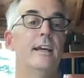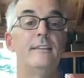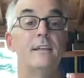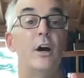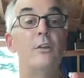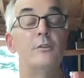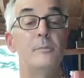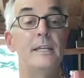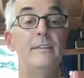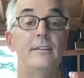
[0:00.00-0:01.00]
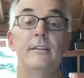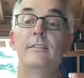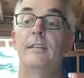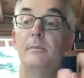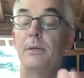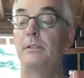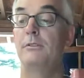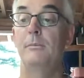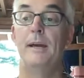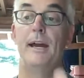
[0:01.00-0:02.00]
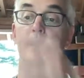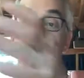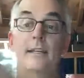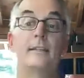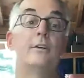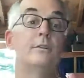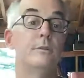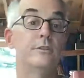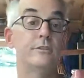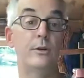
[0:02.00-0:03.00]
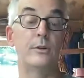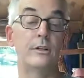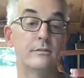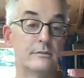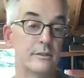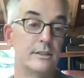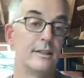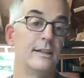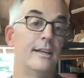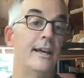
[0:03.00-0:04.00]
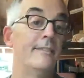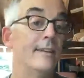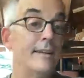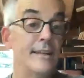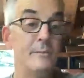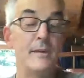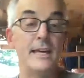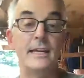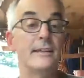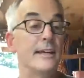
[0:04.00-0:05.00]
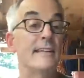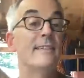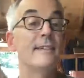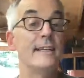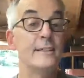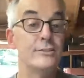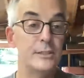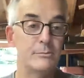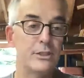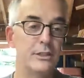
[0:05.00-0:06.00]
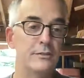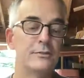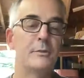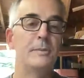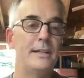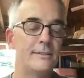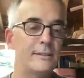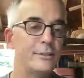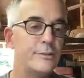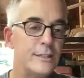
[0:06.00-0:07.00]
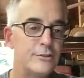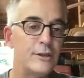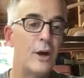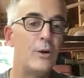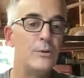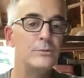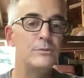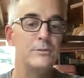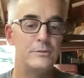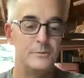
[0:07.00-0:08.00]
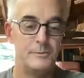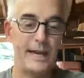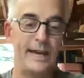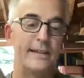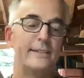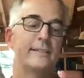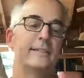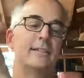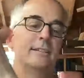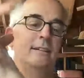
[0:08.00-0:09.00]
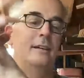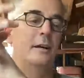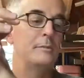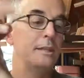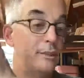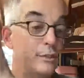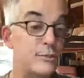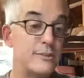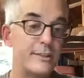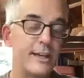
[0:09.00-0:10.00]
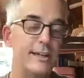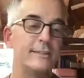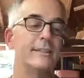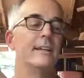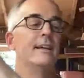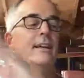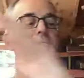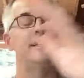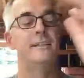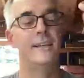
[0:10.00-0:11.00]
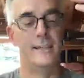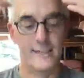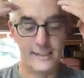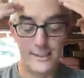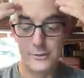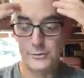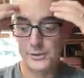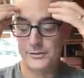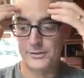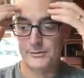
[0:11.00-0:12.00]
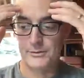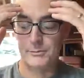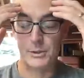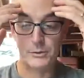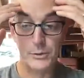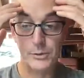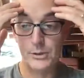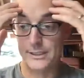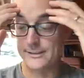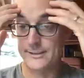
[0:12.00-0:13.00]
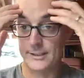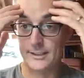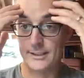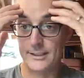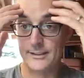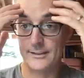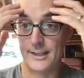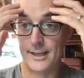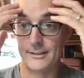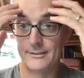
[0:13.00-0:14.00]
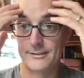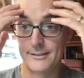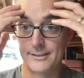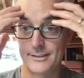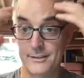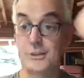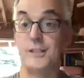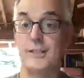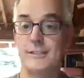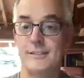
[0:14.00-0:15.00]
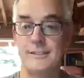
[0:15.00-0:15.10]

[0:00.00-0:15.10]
And then all those pieces get put into a bag and they go to a sewer, and then they get made, and then they get shipped to you. So basically you get your own bag that you design. And here's what's both cool and sucky is that good.